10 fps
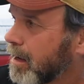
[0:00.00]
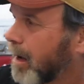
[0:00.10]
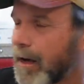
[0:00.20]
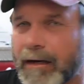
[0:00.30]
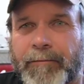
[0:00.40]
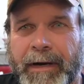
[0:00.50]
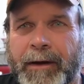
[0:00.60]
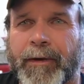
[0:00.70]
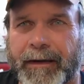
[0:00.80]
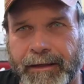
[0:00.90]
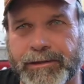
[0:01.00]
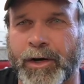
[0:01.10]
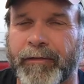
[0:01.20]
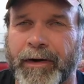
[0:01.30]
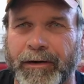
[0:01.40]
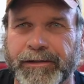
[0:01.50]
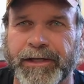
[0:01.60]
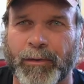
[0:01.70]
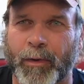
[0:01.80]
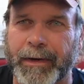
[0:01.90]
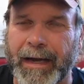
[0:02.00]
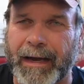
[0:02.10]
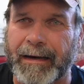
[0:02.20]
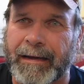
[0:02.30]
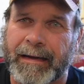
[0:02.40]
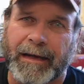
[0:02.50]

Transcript: But anyway, let's go over here and look and see what we got,